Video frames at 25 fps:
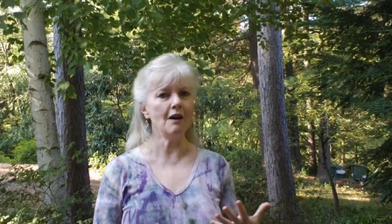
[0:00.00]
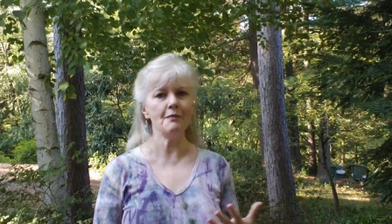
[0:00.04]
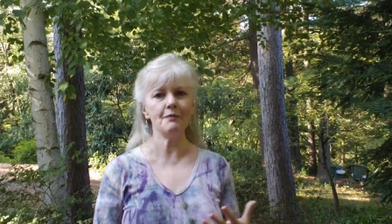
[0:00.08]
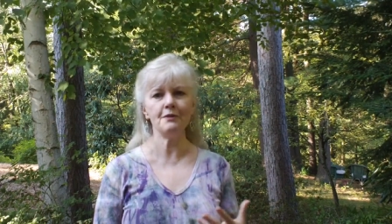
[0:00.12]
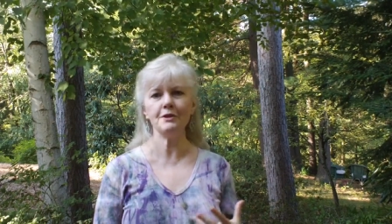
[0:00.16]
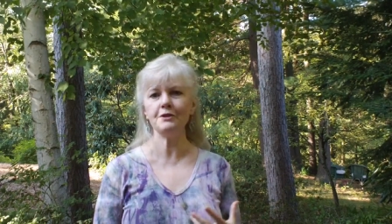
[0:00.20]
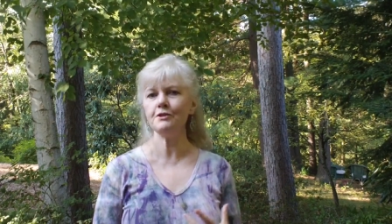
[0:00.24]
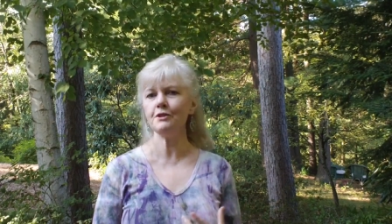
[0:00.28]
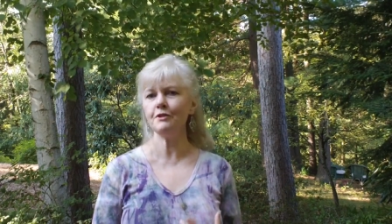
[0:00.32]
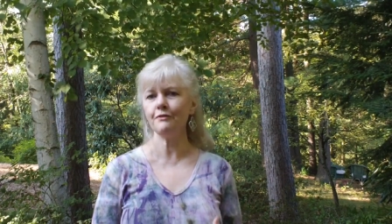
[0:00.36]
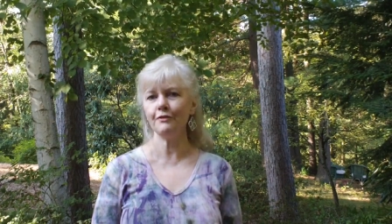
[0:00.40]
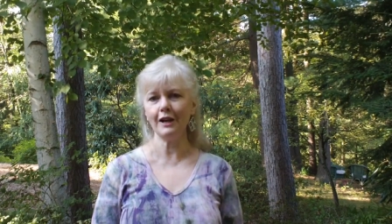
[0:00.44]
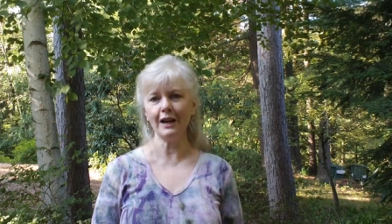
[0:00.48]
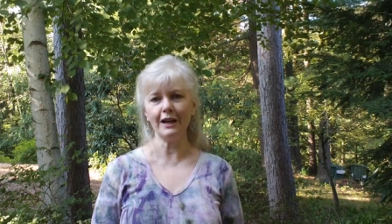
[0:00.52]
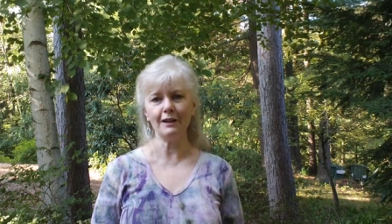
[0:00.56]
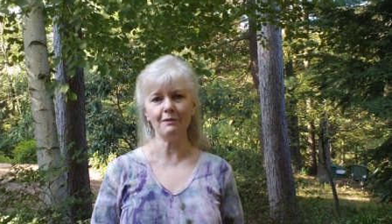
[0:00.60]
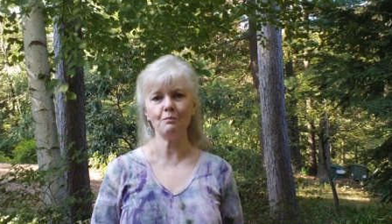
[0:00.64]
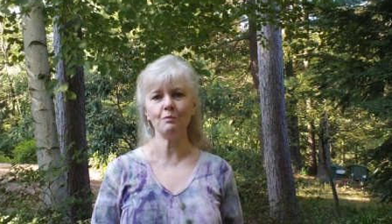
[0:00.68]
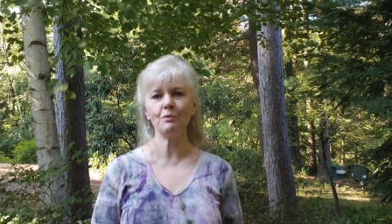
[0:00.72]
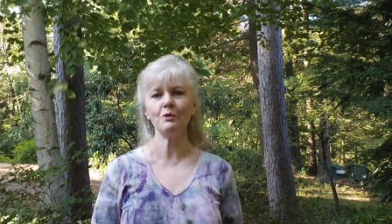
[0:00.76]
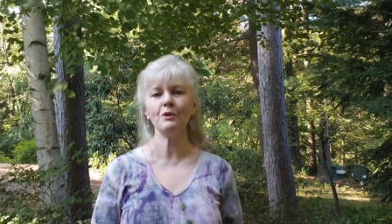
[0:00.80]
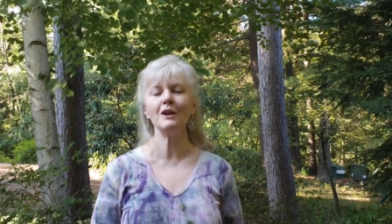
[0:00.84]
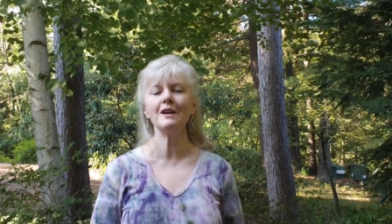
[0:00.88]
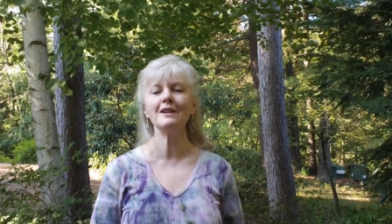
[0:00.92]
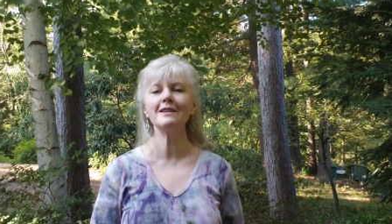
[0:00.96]
the divine
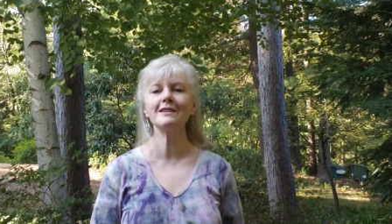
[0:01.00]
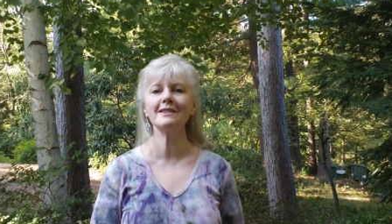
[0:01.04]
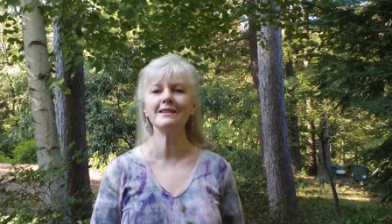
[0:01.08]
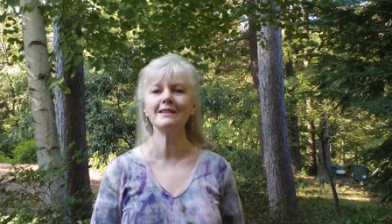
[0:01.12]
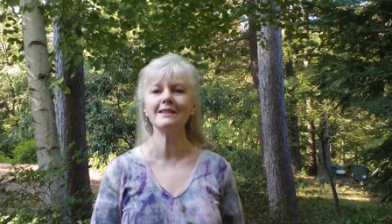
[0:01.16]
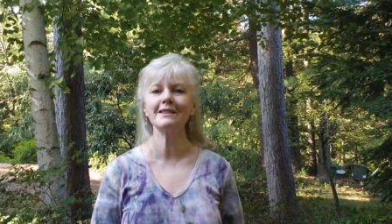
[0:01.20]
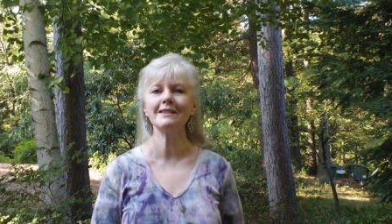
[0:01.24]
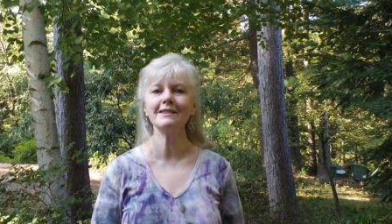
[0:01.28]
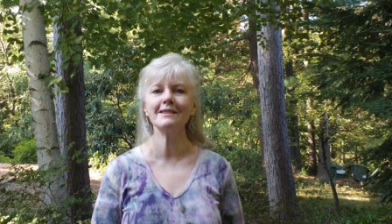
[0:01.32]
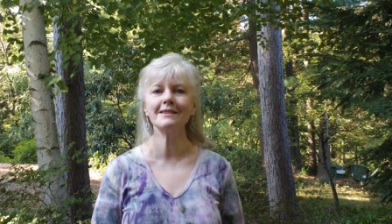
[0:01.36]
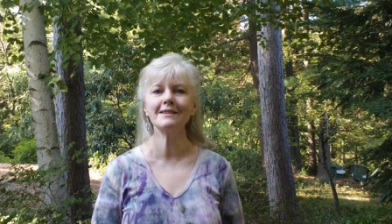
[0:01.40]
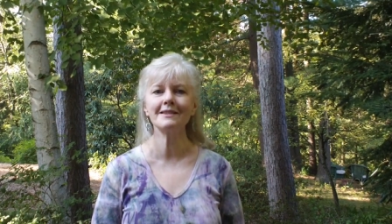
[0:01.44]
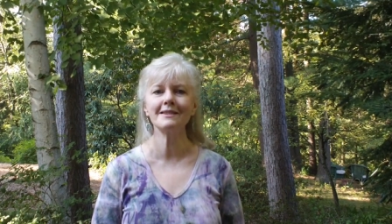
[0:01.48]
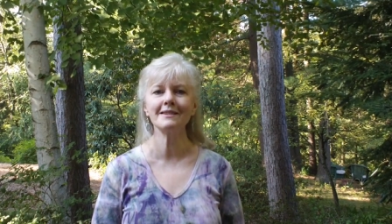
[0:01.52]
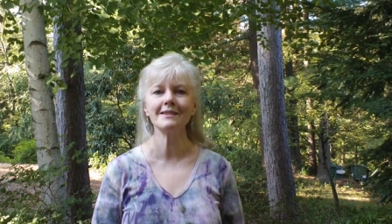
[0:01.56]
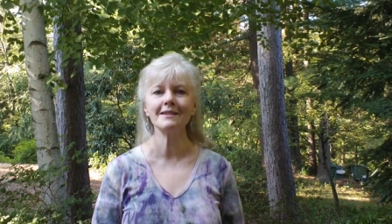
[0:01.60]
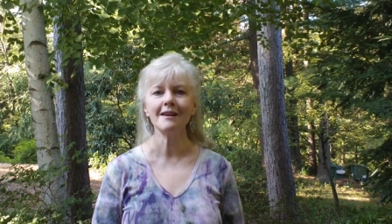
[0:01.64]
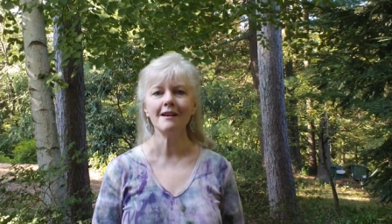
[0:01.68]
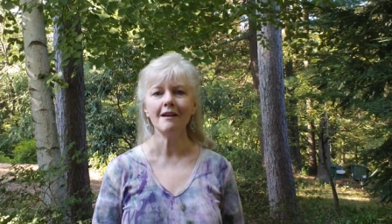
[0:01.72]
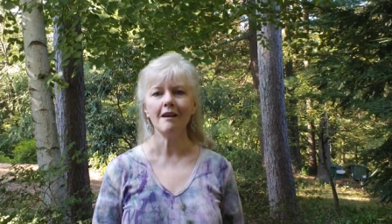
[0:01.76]
presence,